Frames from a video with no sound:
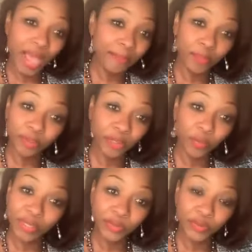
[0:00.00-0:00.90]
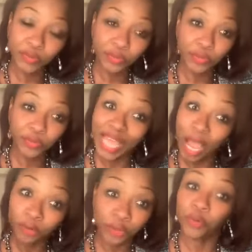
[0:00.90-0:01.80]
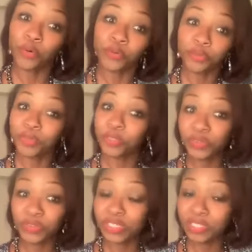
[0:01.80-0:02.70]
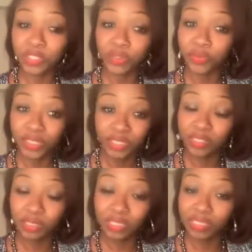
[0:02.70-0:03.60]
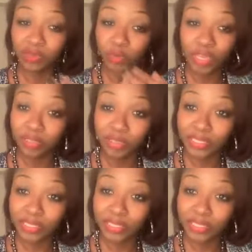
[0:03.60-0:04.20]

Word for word: I am not going to doubt yours because it's you. It's it's yeah, and